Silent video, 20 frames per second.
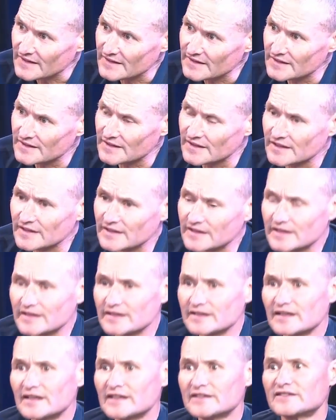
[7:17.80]

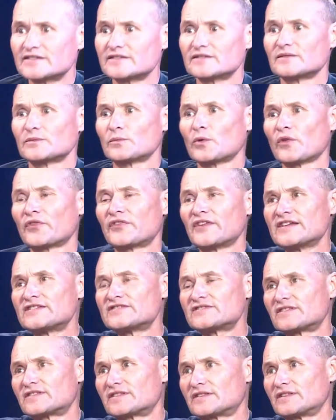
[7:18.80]
Yeah,
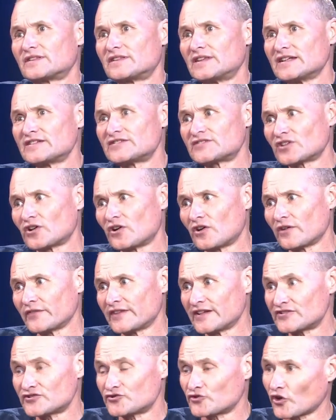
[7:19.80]

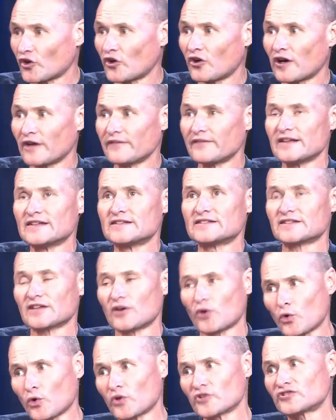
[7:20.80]
this drive is
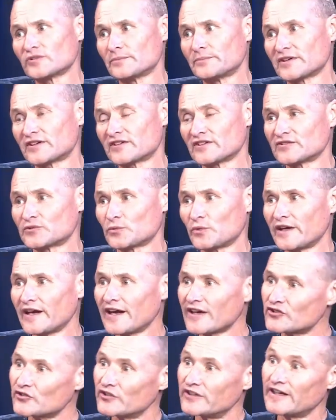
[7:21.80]
awesome because we're
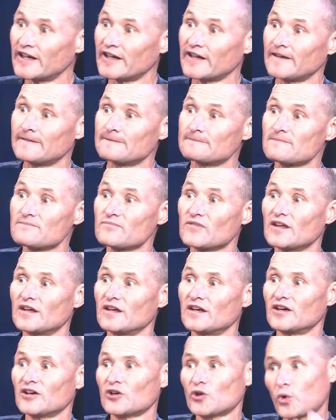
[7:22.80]
actually getting
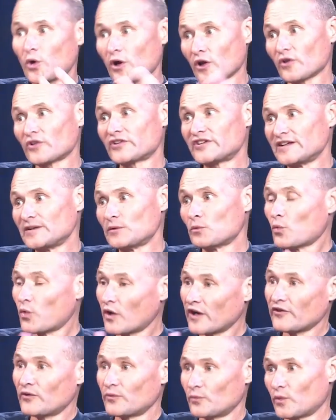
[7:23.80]
quality
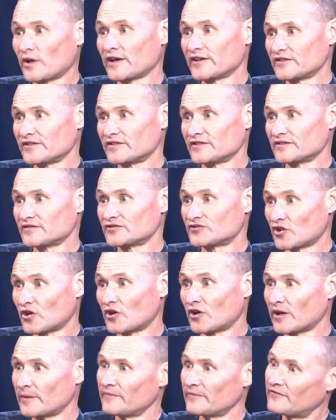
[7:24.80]
one-on-one
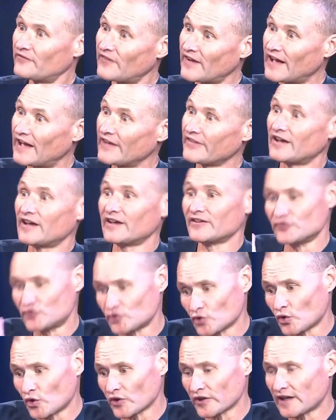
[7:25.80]
time. Father,
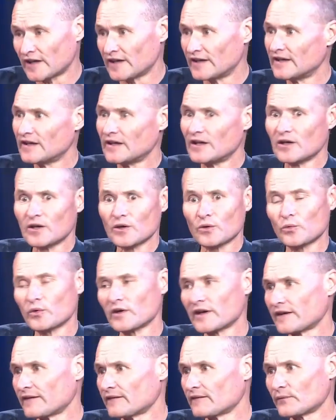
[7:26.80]
daughter,
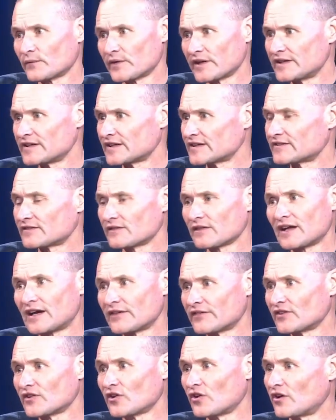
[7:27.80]
we're just
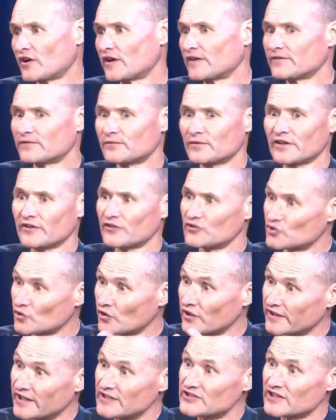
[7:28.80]
loving life. We're
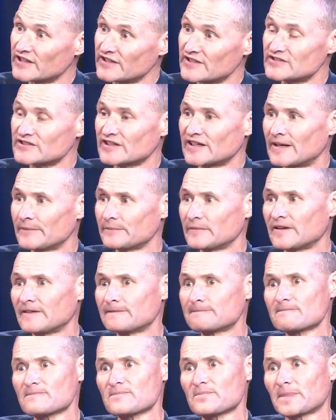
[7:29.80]
enjoying each other's
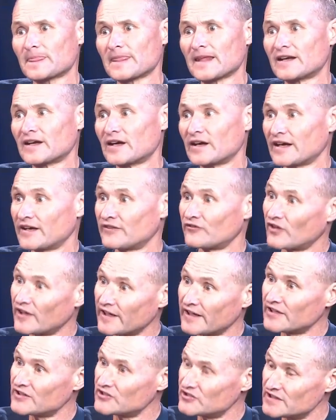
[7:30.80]
company, And
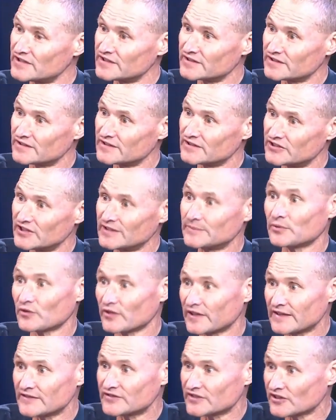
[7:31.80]
Raya, she
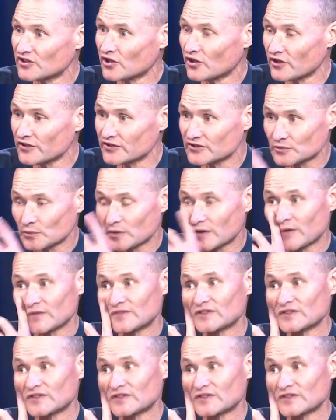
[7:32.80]
believes in God as well.